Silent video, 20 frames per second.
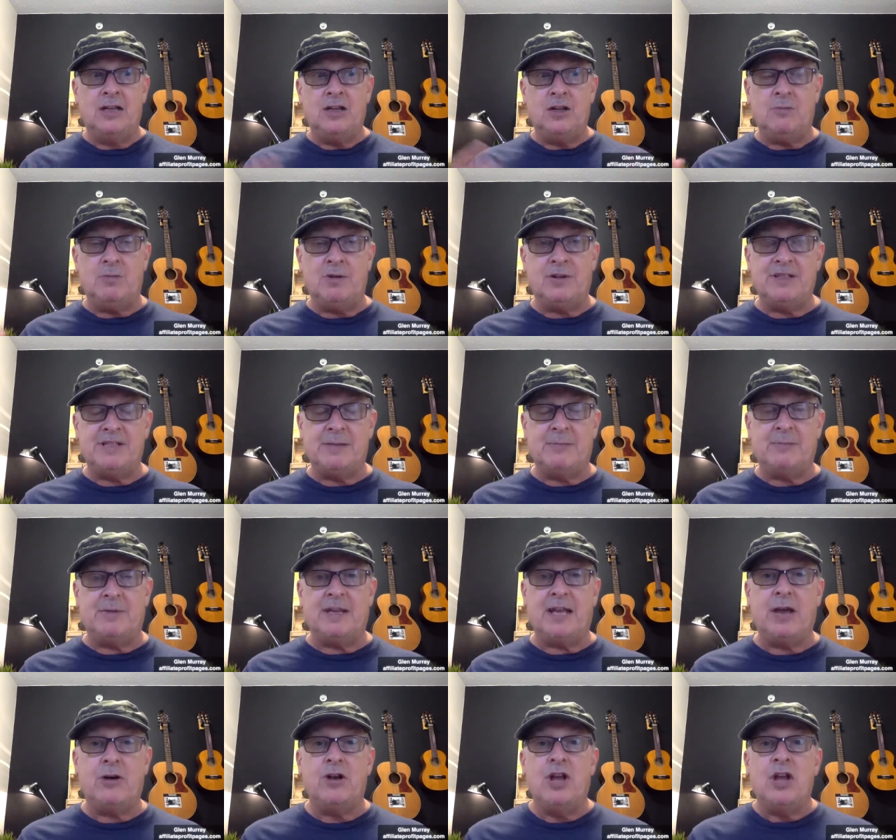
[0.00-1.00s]
you build
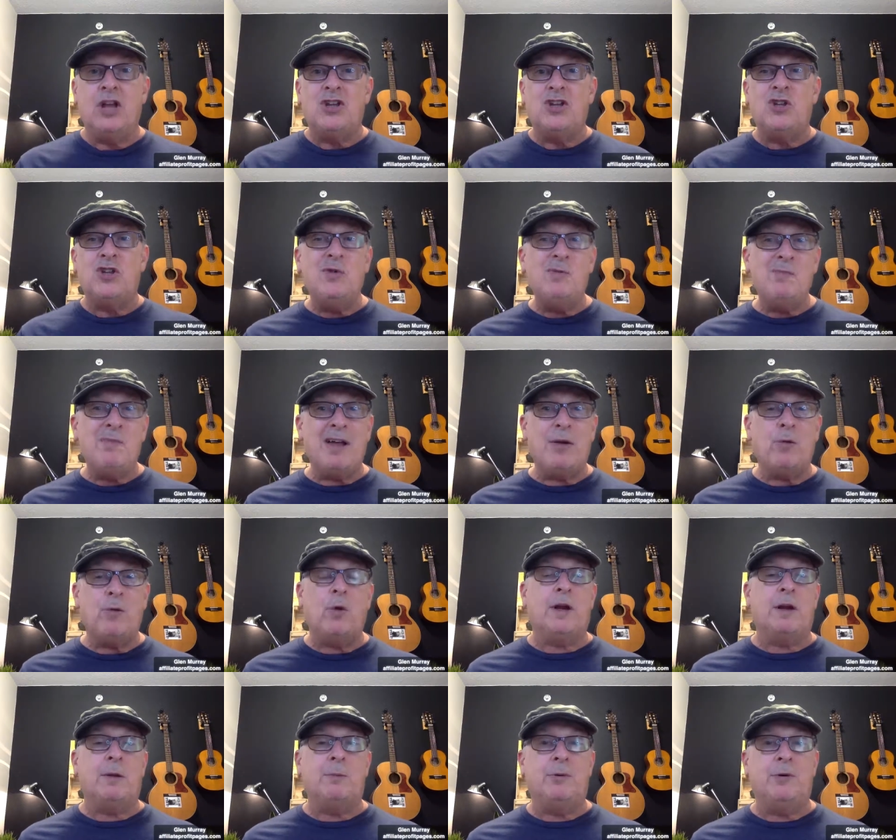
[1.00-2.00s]
something out, you might
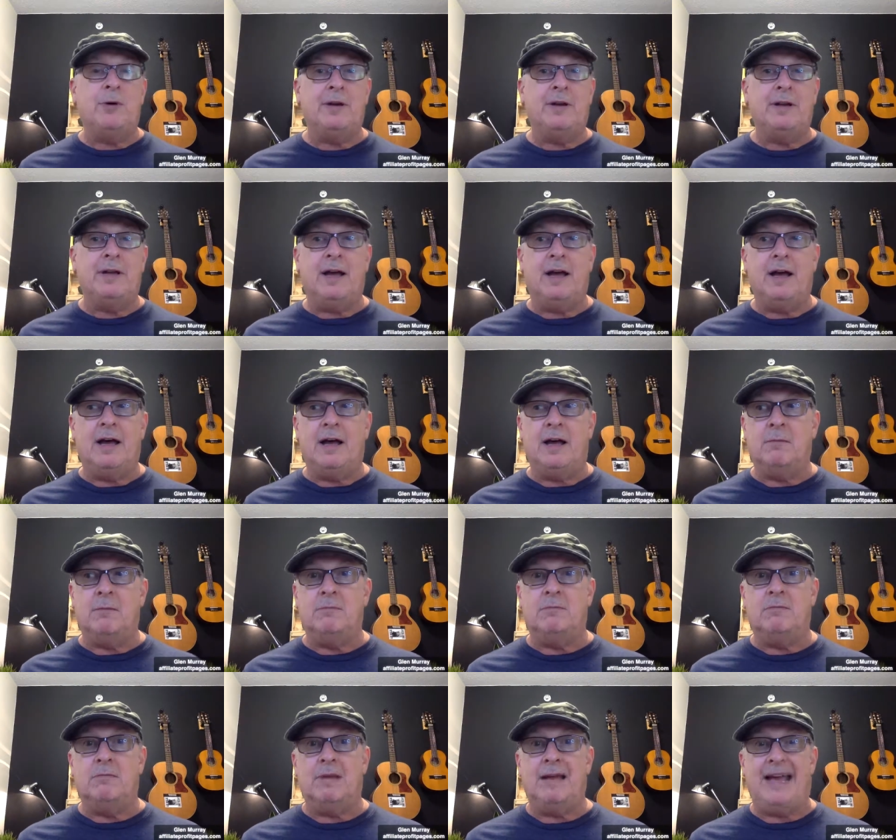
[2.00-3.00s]
want to put
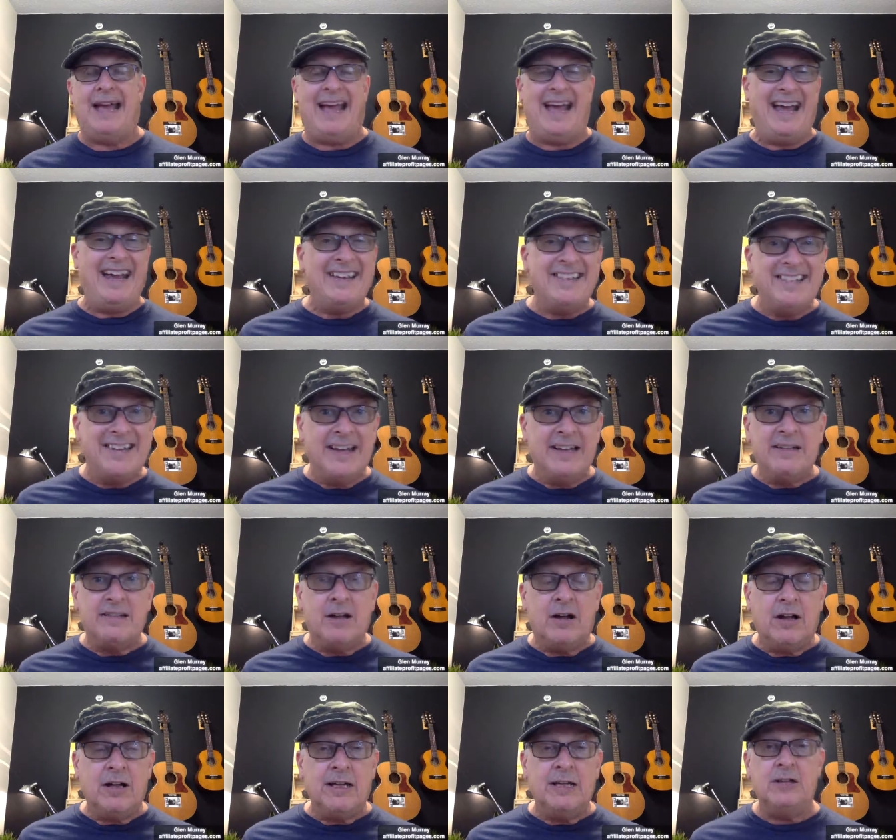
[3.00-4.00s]
AdSense
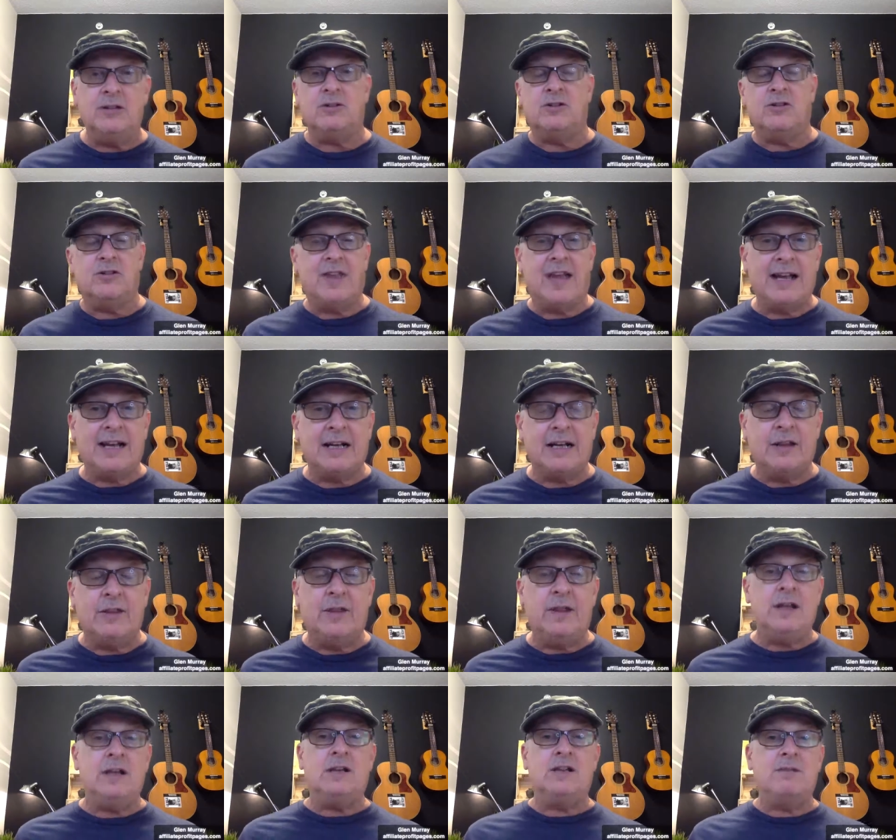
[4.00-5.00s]
on it, or that kind of
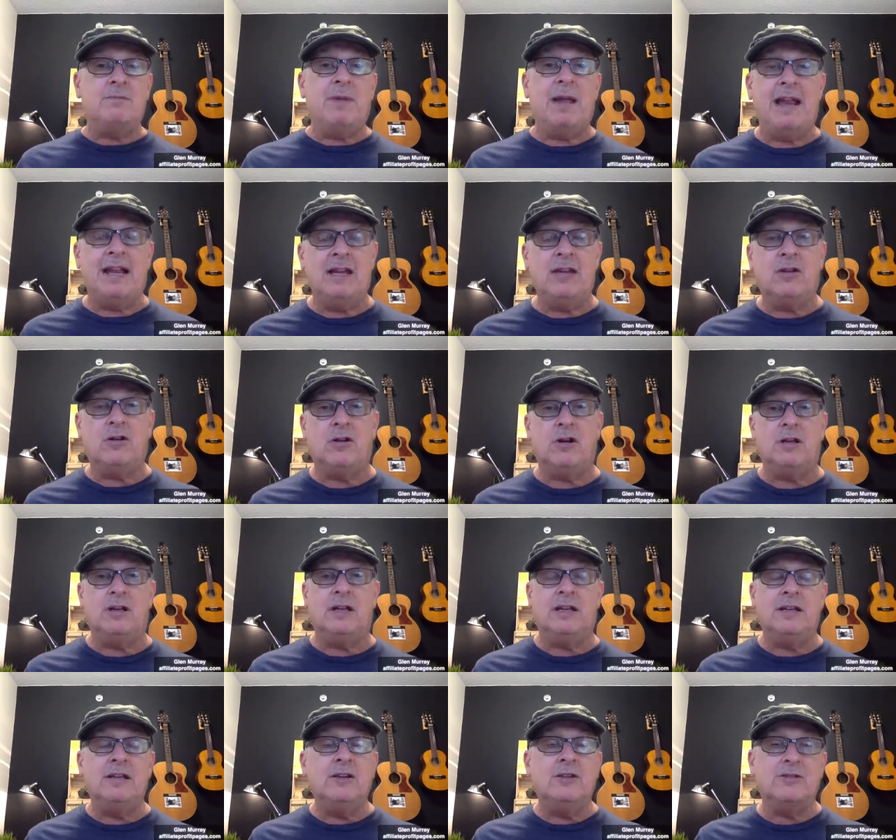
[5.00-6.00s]
thing, depending on,
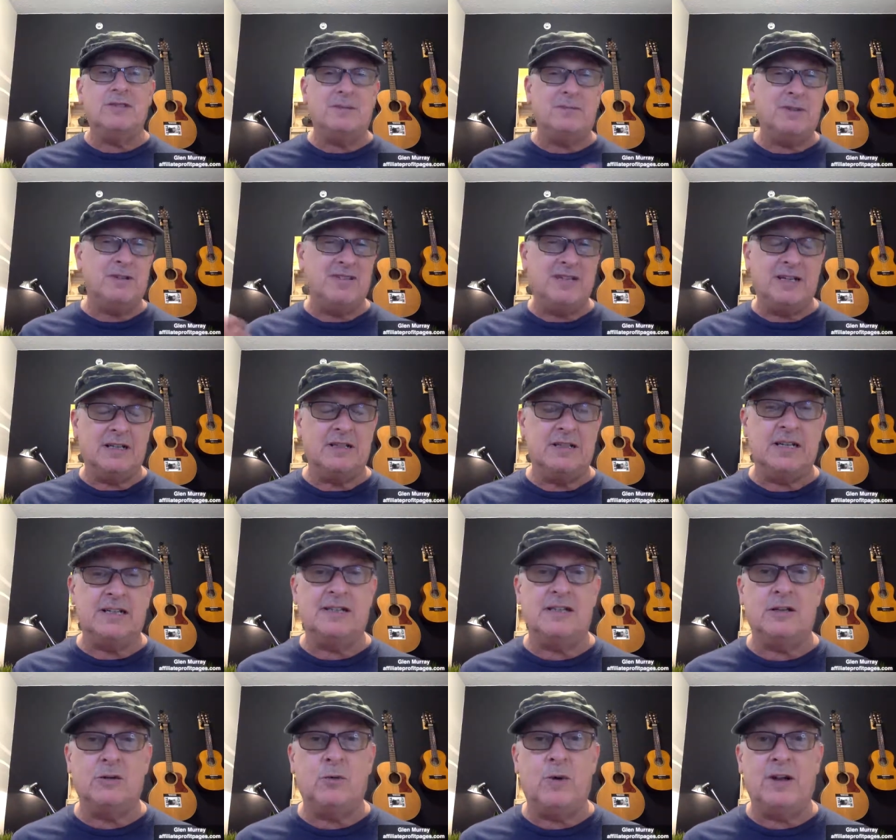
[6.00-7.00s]
you know, sometimes it
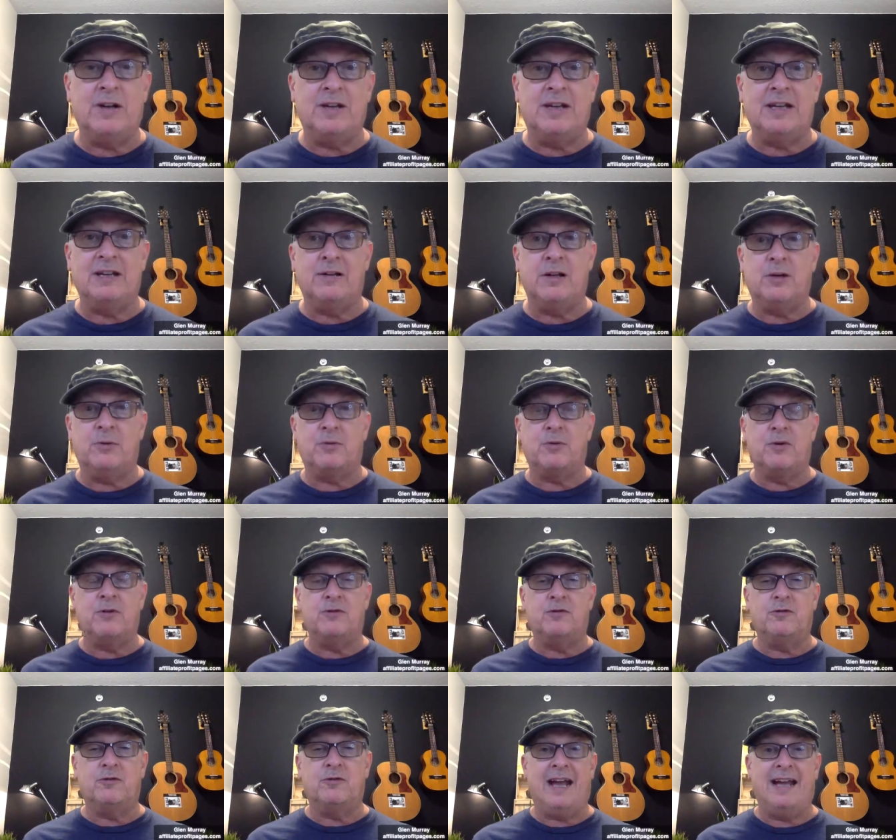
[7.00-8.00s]
takes a little while to get
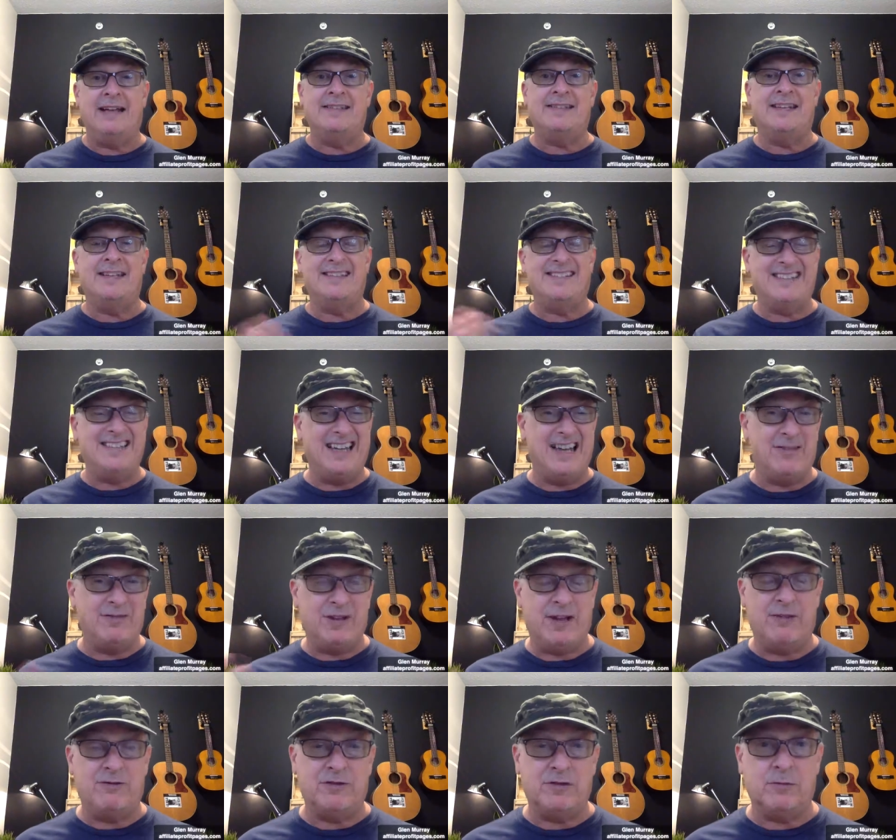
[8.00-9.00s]
approved for AdSense, and you have
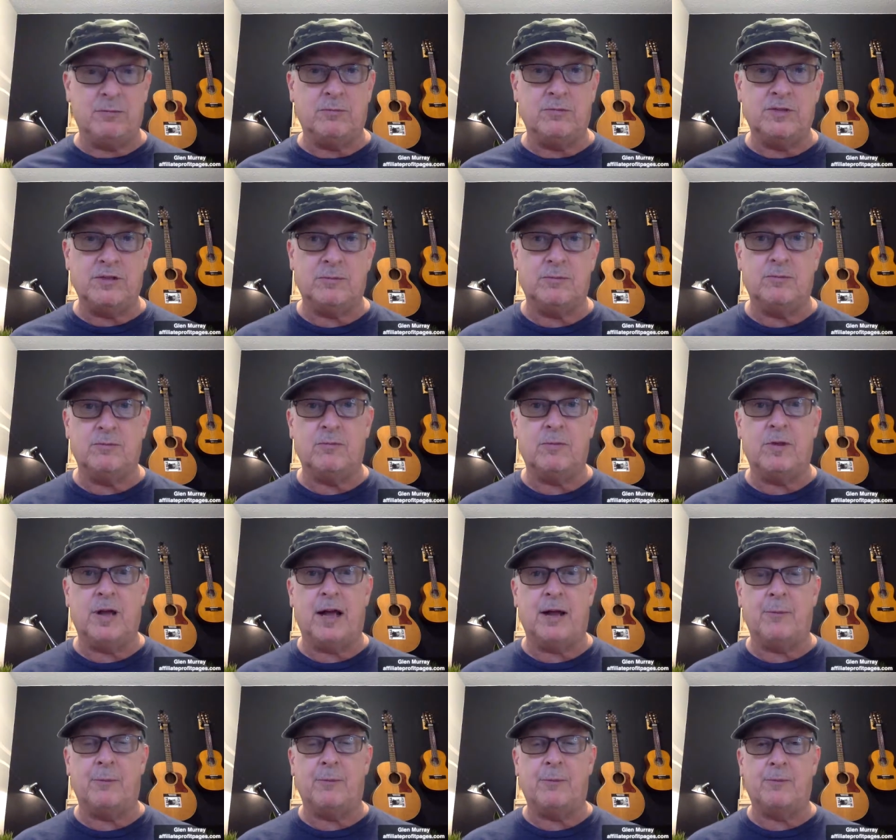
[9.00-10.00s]
to have some
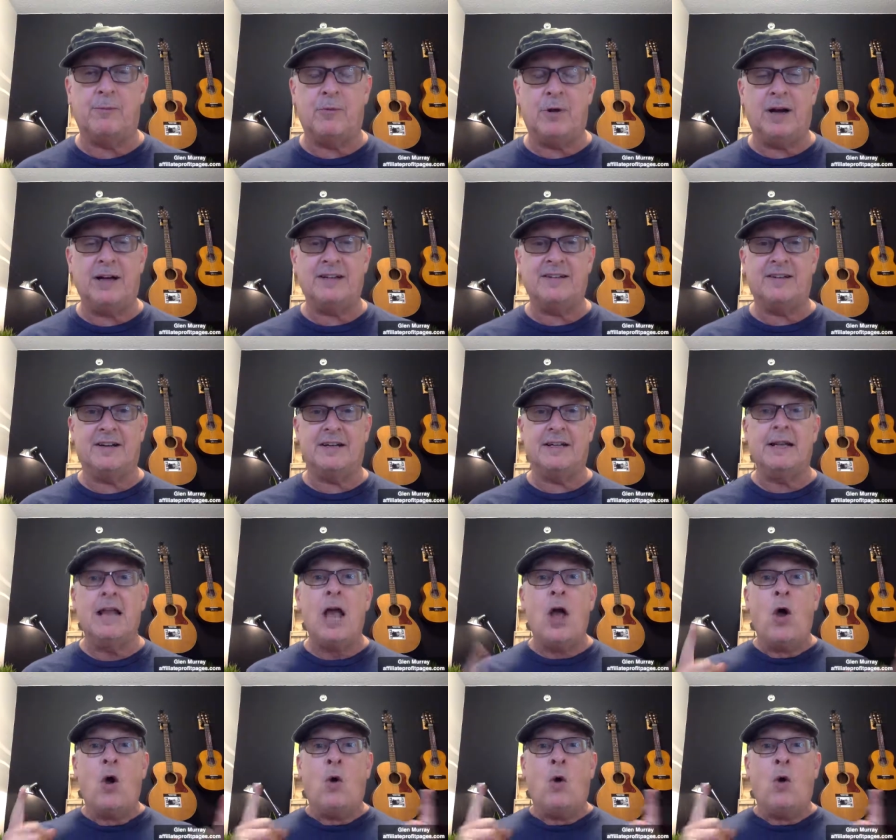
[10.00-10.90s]
products on it.